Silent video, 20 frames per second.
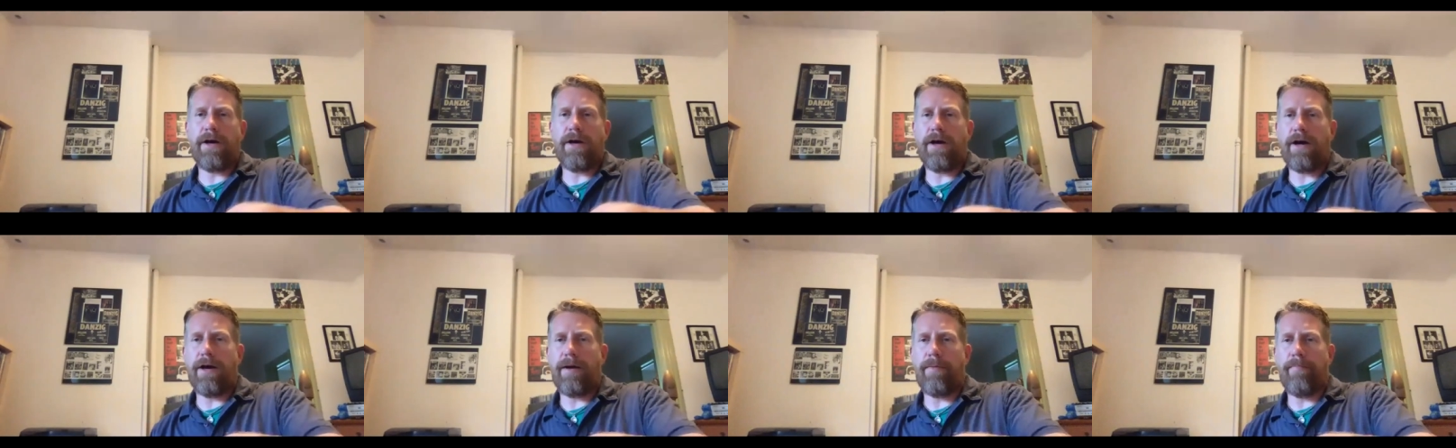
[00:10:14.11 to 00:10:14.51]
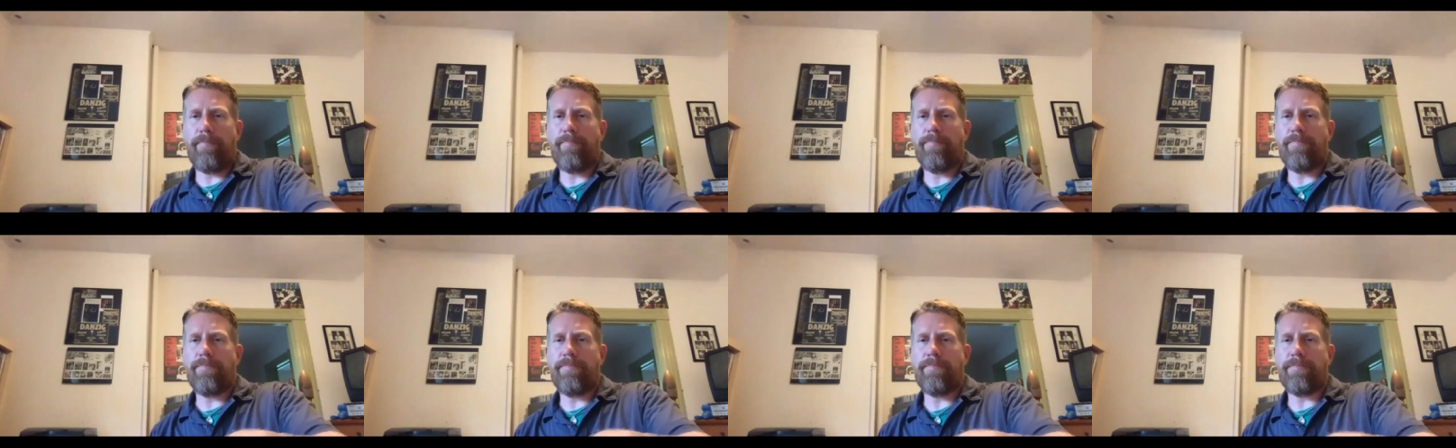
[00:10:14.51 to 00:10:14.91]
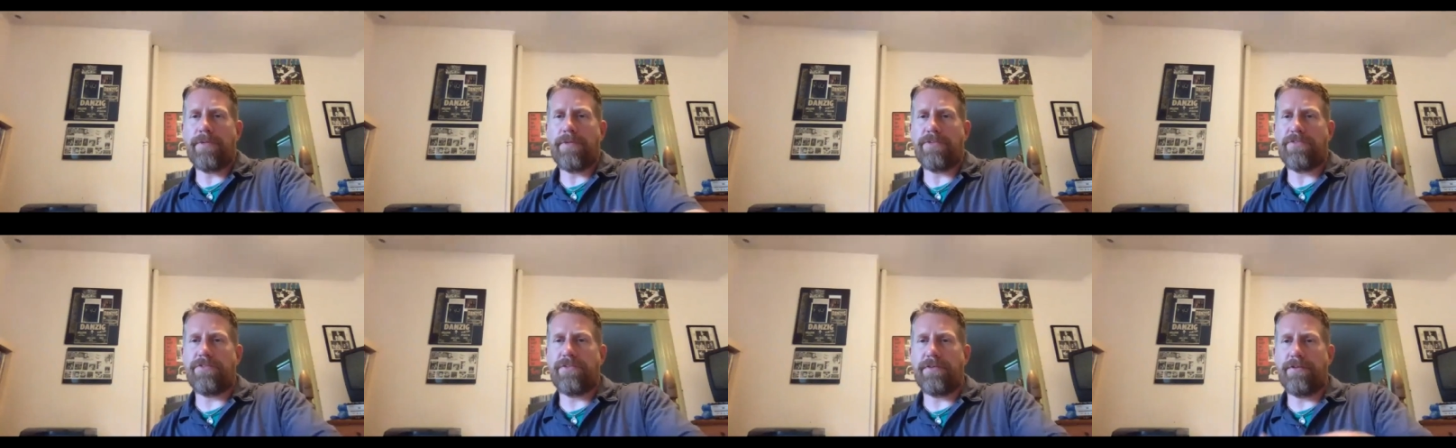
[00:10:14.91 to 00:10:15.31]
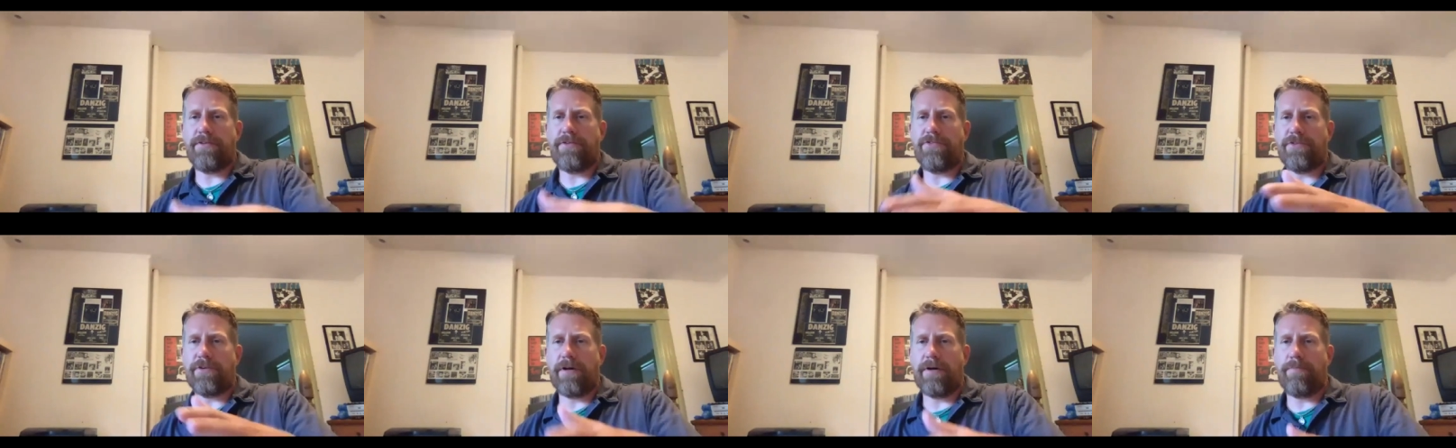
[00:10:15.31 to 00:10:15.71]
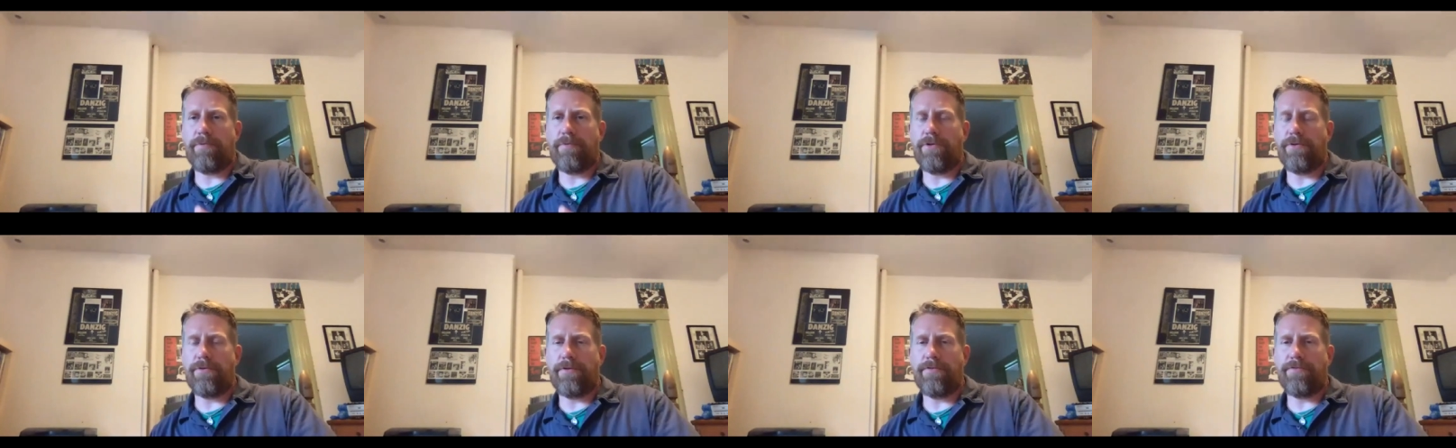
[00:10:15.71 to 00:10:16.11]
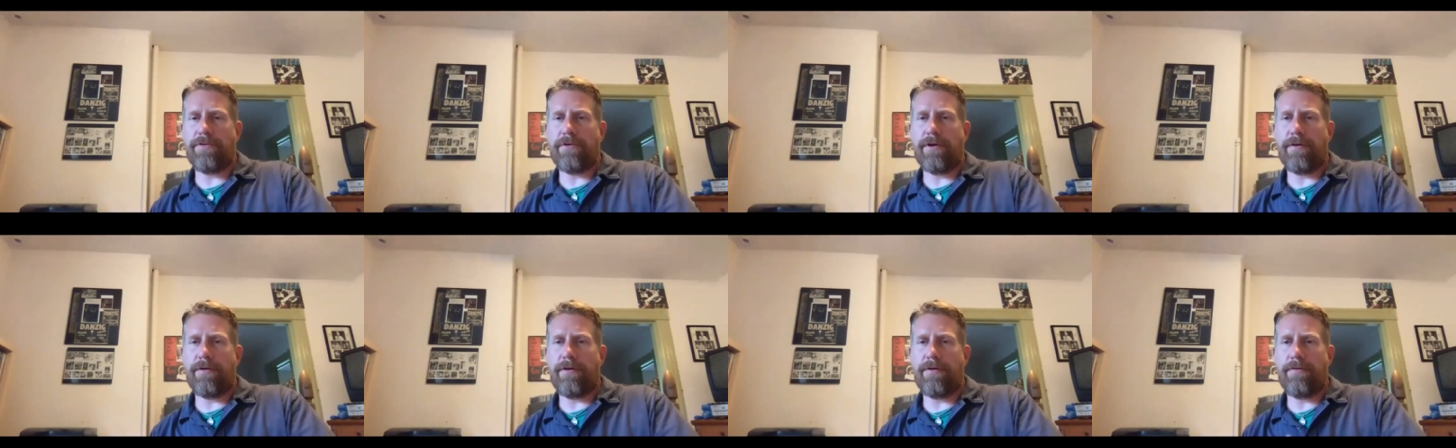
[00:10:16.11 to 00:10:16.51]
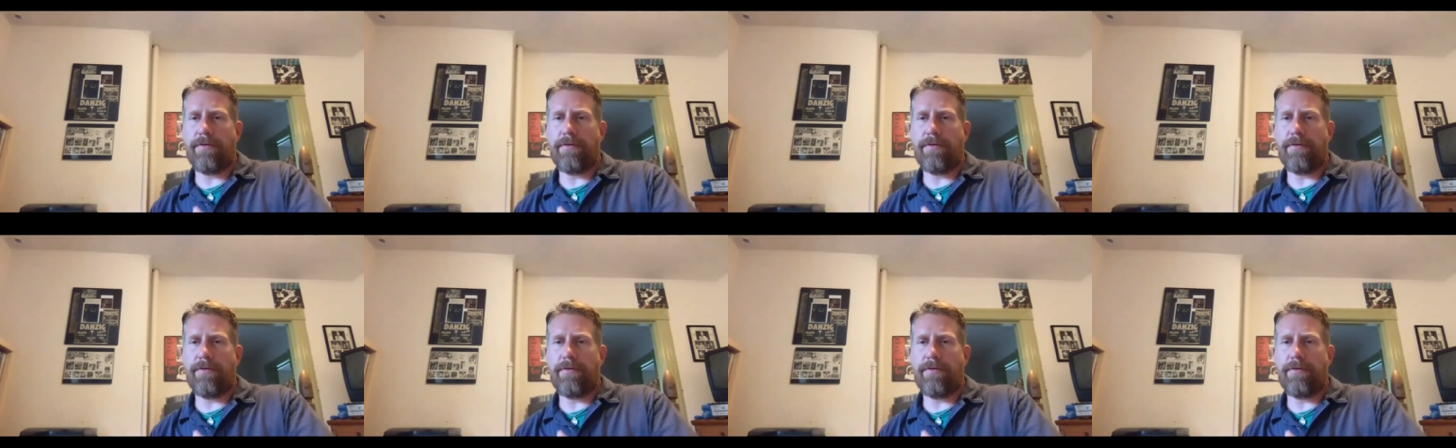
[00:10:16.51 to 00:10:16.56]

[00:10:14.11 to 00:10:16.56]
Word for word: um, i see there's a couple who have come,